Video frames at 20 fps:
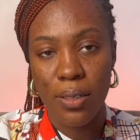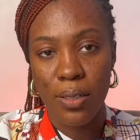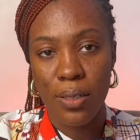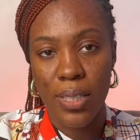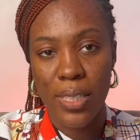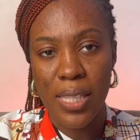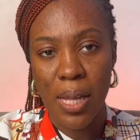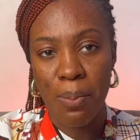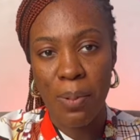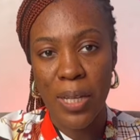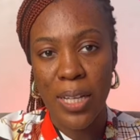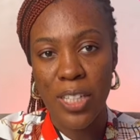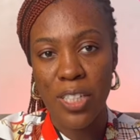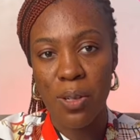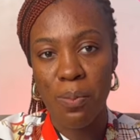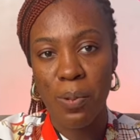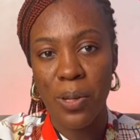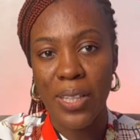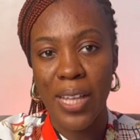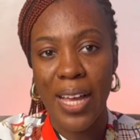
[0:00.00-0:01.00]
This
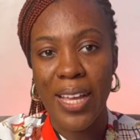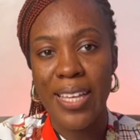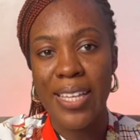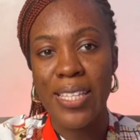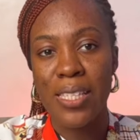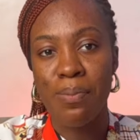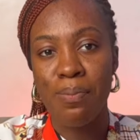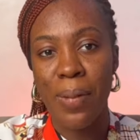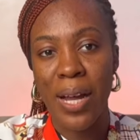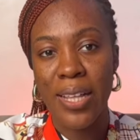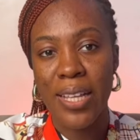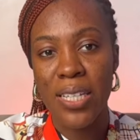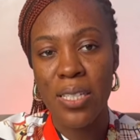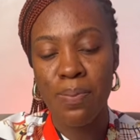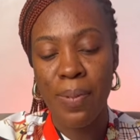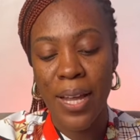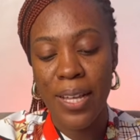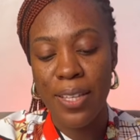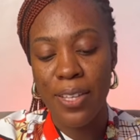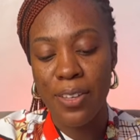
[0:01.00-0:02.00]
application portal is managed
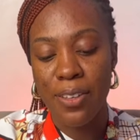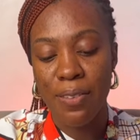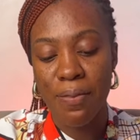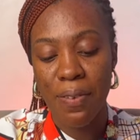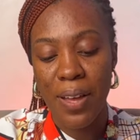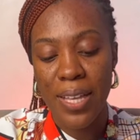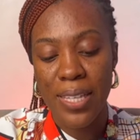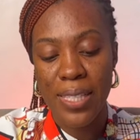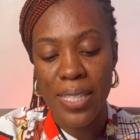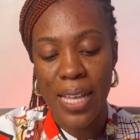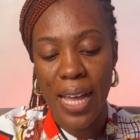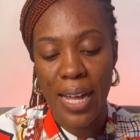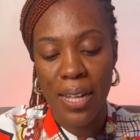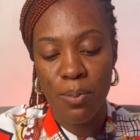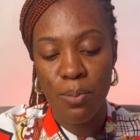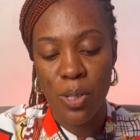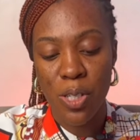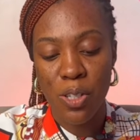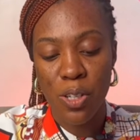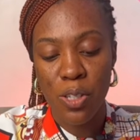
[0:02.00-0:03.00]
by the university
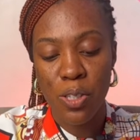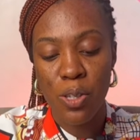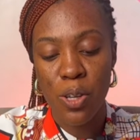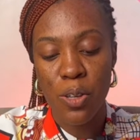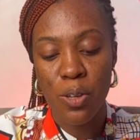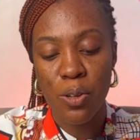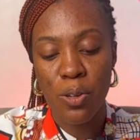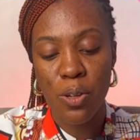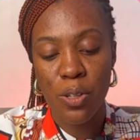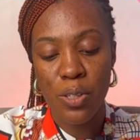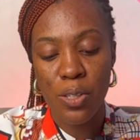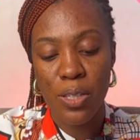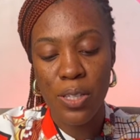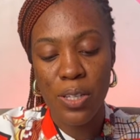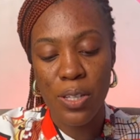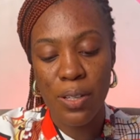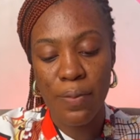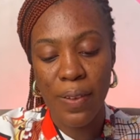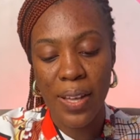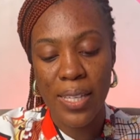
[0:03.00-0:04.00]
admission. So you go to the
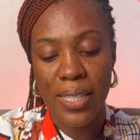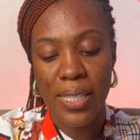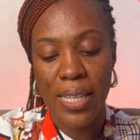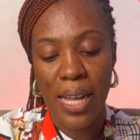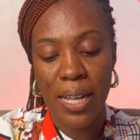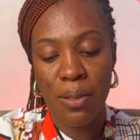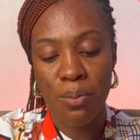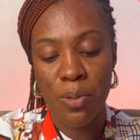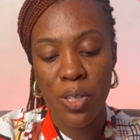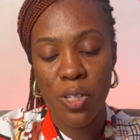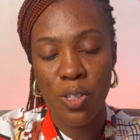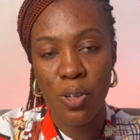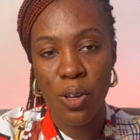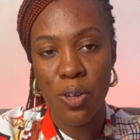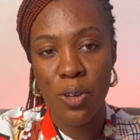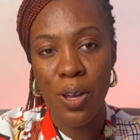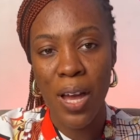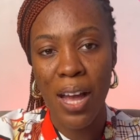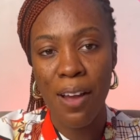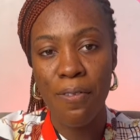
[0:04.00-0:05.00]
university
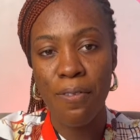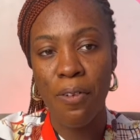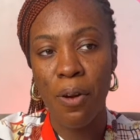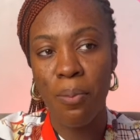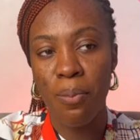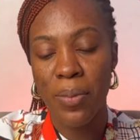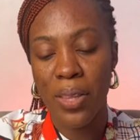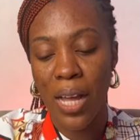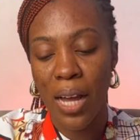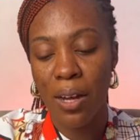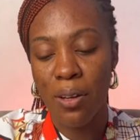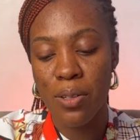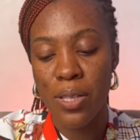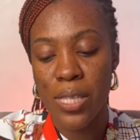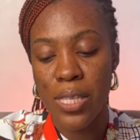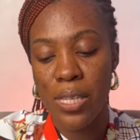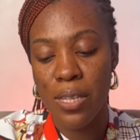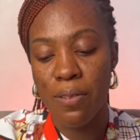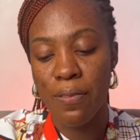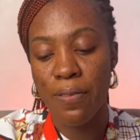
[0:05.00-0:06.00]
admission, you have from now
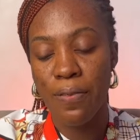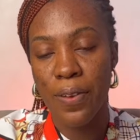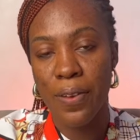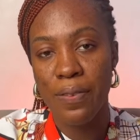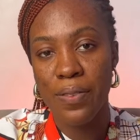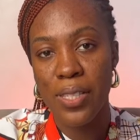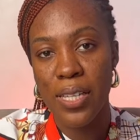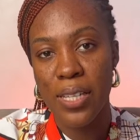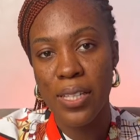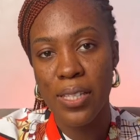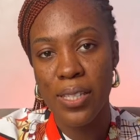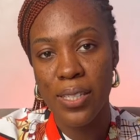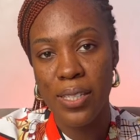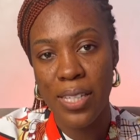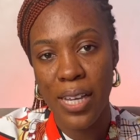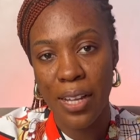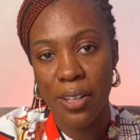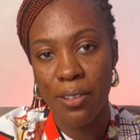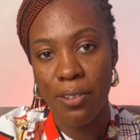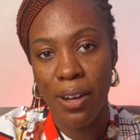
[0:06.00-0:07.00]
till 15th
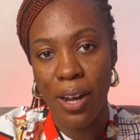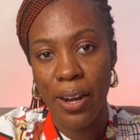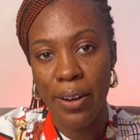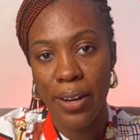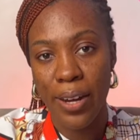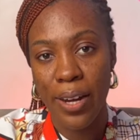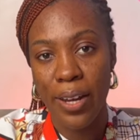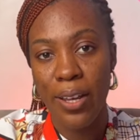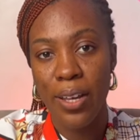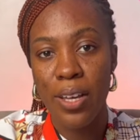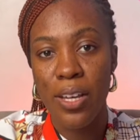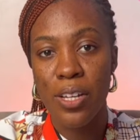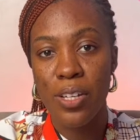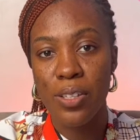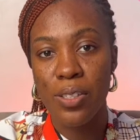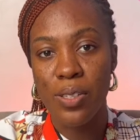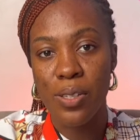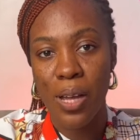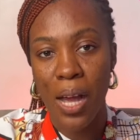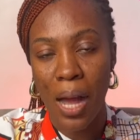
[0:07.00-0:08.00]
January
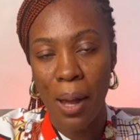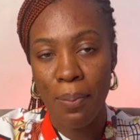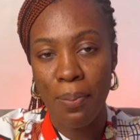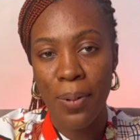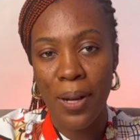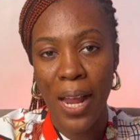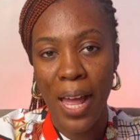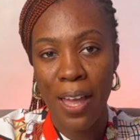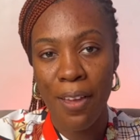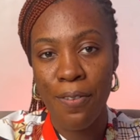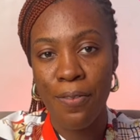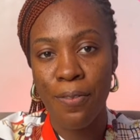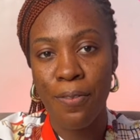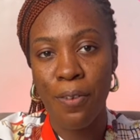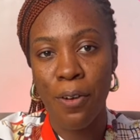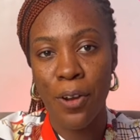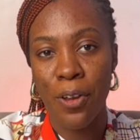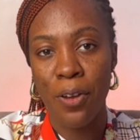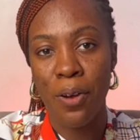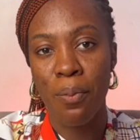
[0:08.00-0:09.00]
to apply
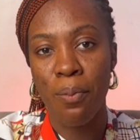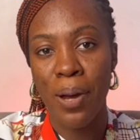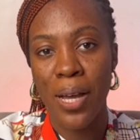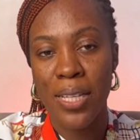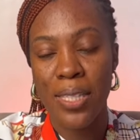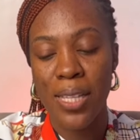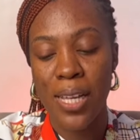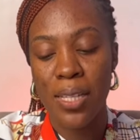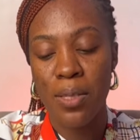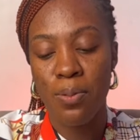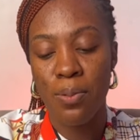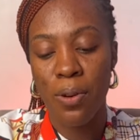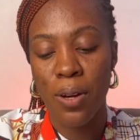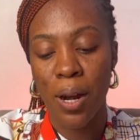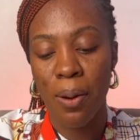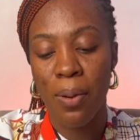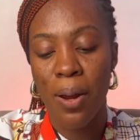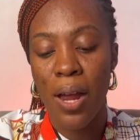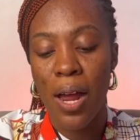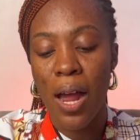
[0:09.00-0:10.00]
for your master's
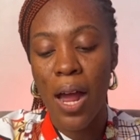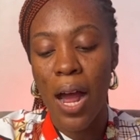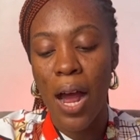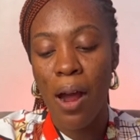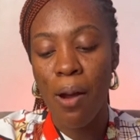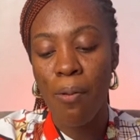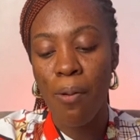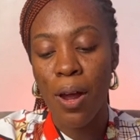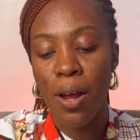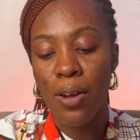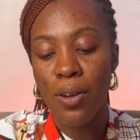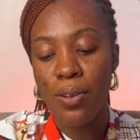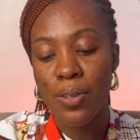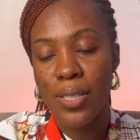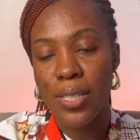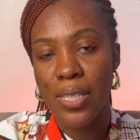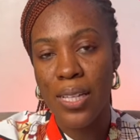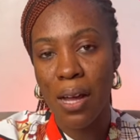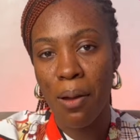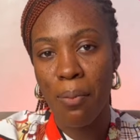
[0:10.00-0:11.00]
program. And one
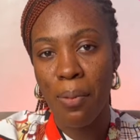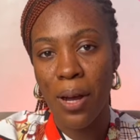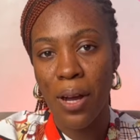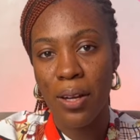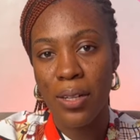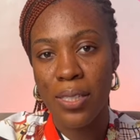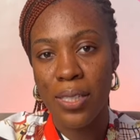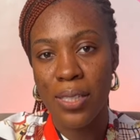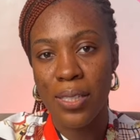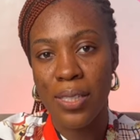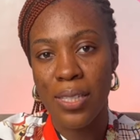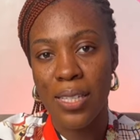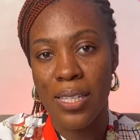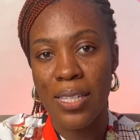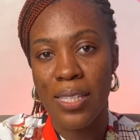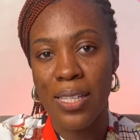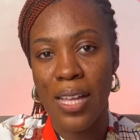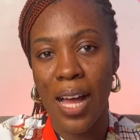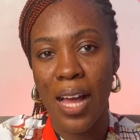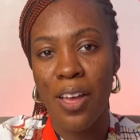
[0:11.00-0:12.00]
good thing about it
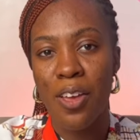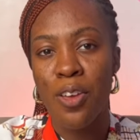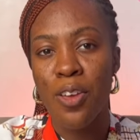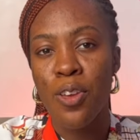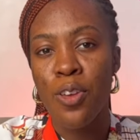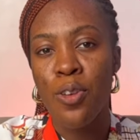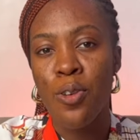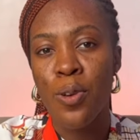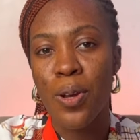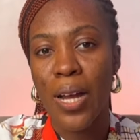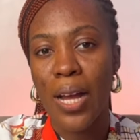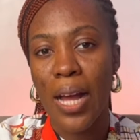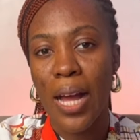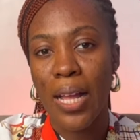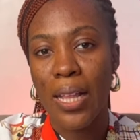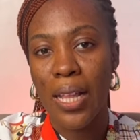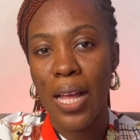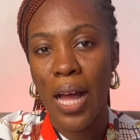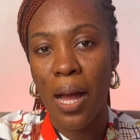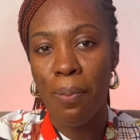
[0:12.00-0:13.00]
is that you
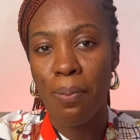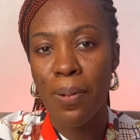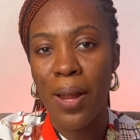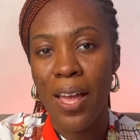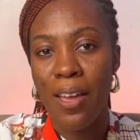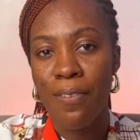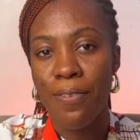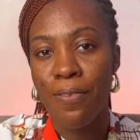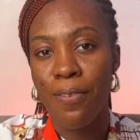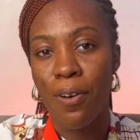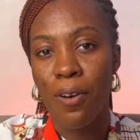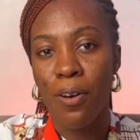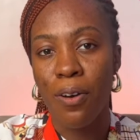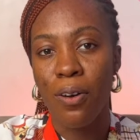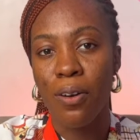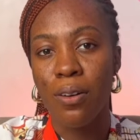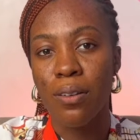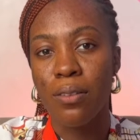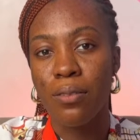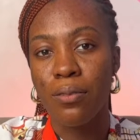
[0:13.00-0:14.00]
can apply for
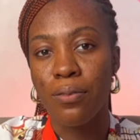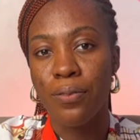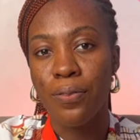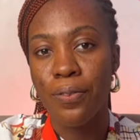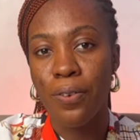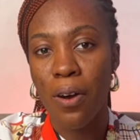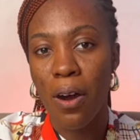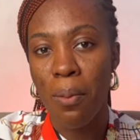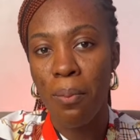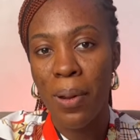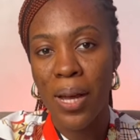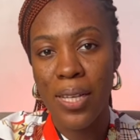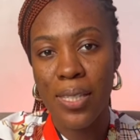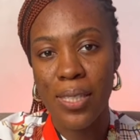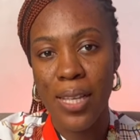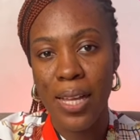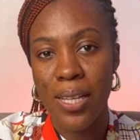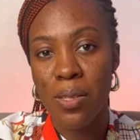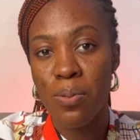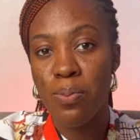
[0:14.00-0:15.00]
4
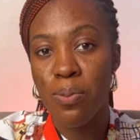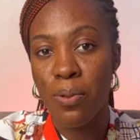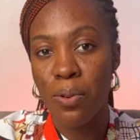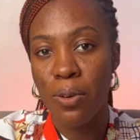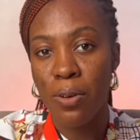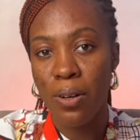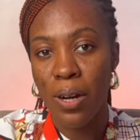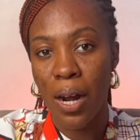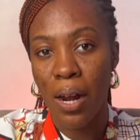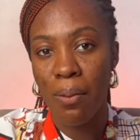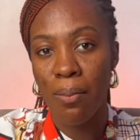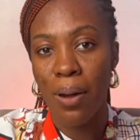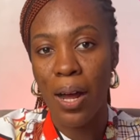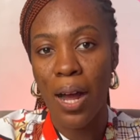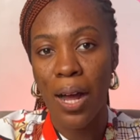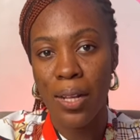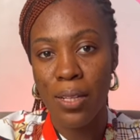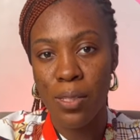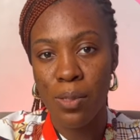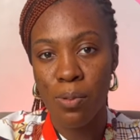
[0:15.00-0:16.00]
master's program
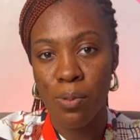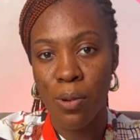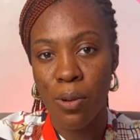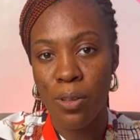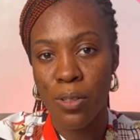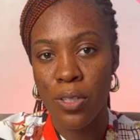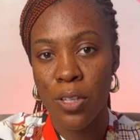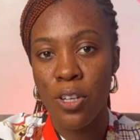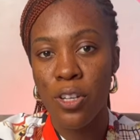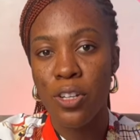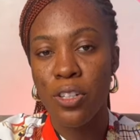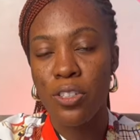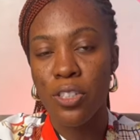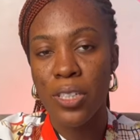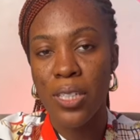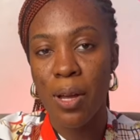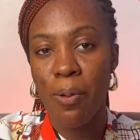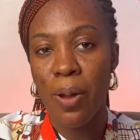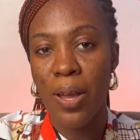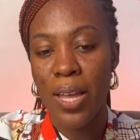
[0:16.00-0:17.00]
at once.
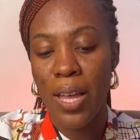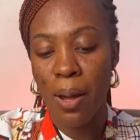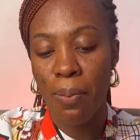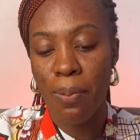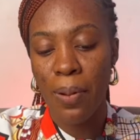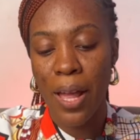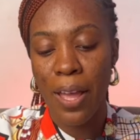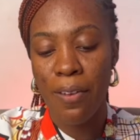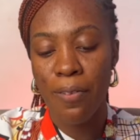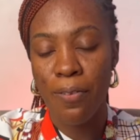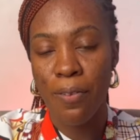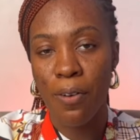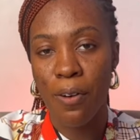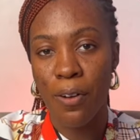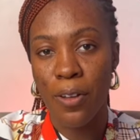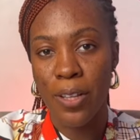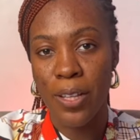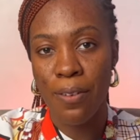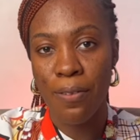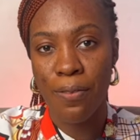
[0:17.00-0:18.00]
Just like when you apply
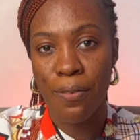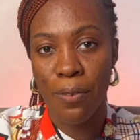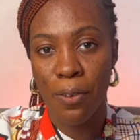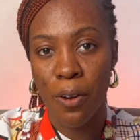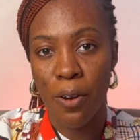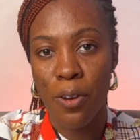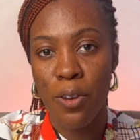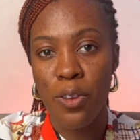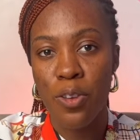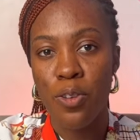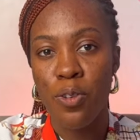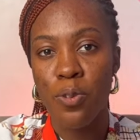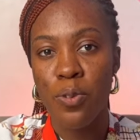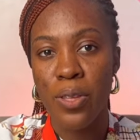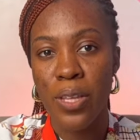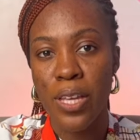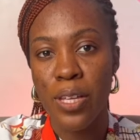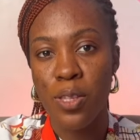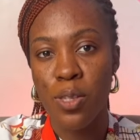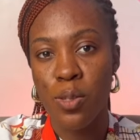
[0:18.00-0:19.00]
for the 4, you
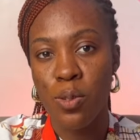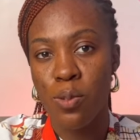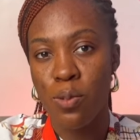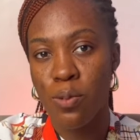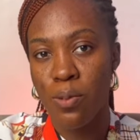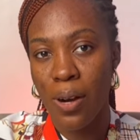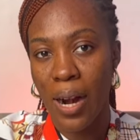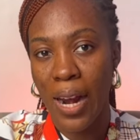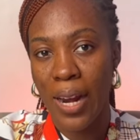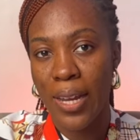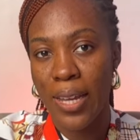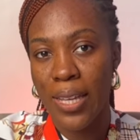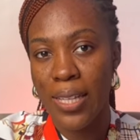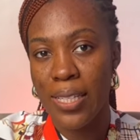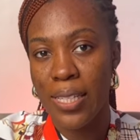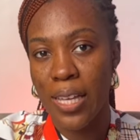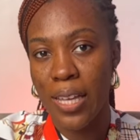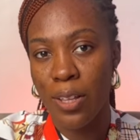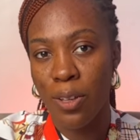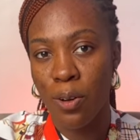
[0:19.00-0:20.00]
need to rank
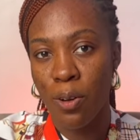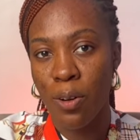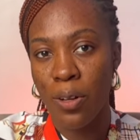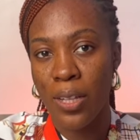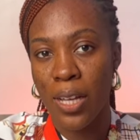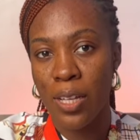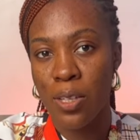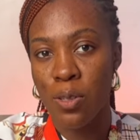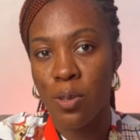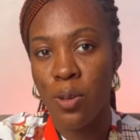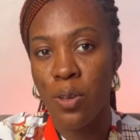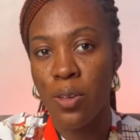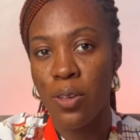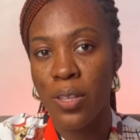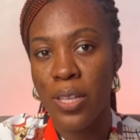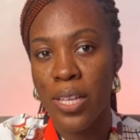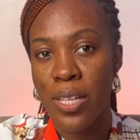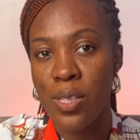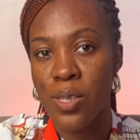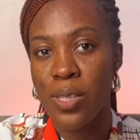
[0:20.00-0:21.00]
it in order. So you
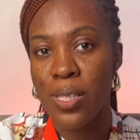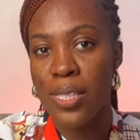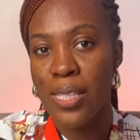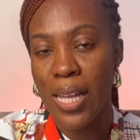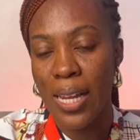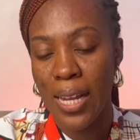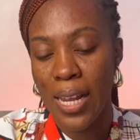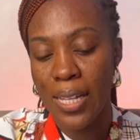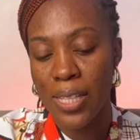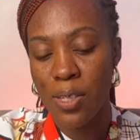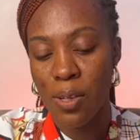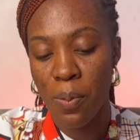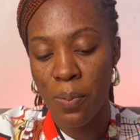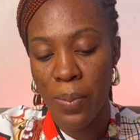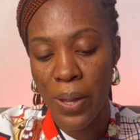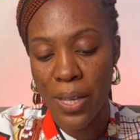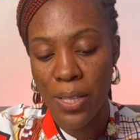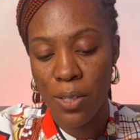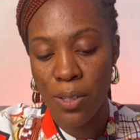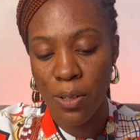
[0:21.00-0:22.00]
need to select your
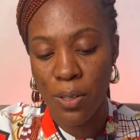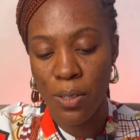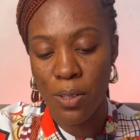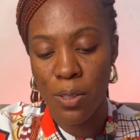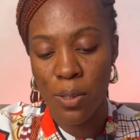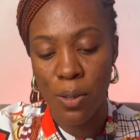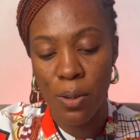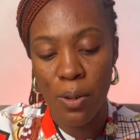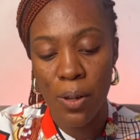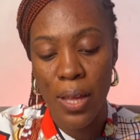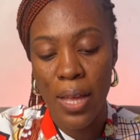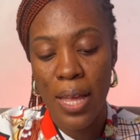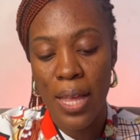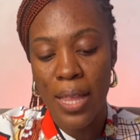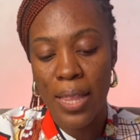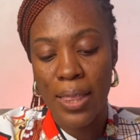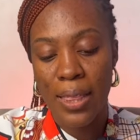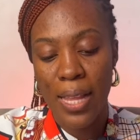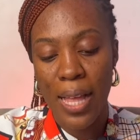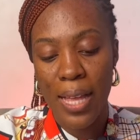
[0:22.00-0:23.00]
best course. So
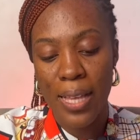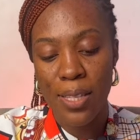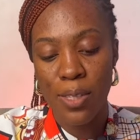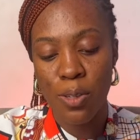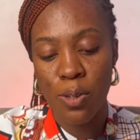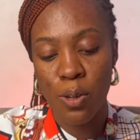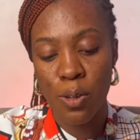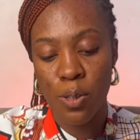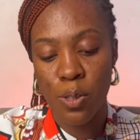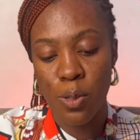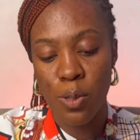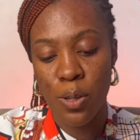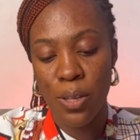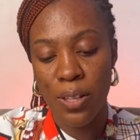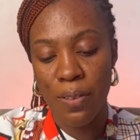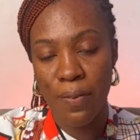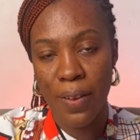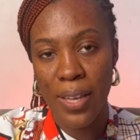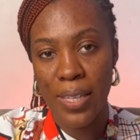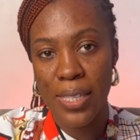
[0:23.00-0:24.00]
let's go to
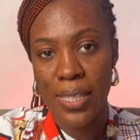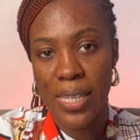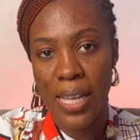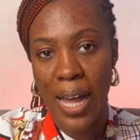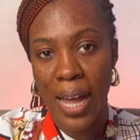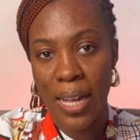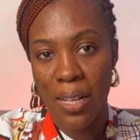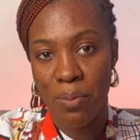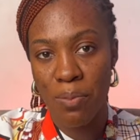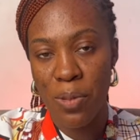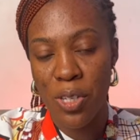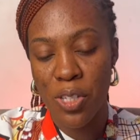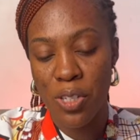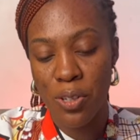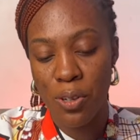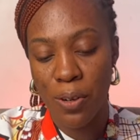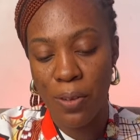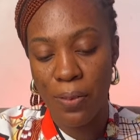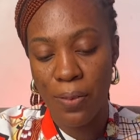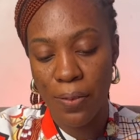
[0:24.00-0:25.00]
university
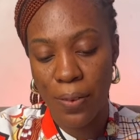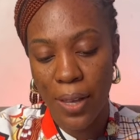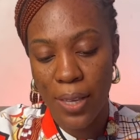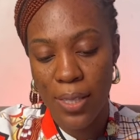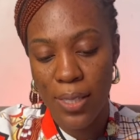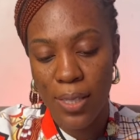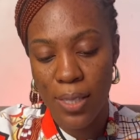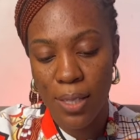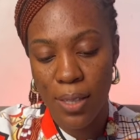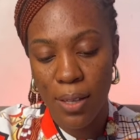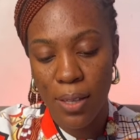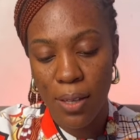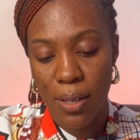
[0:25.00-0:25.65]
admission first.